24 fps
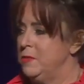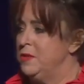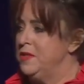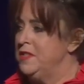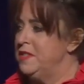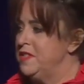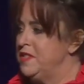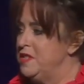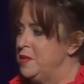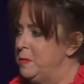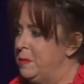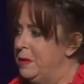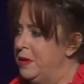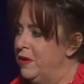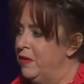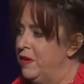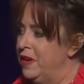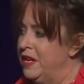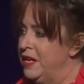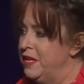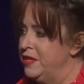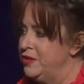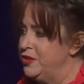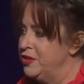is it was
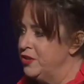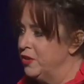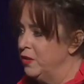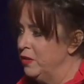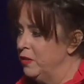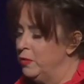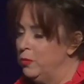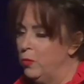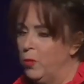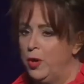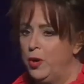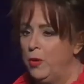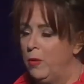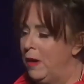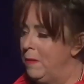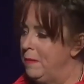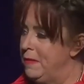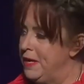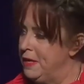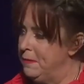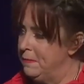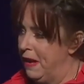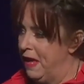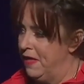experiential. And what
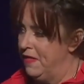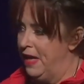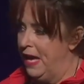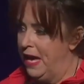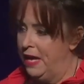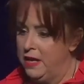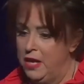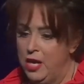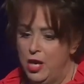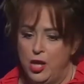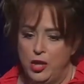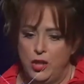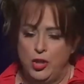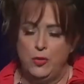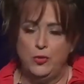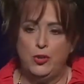do I mean by that?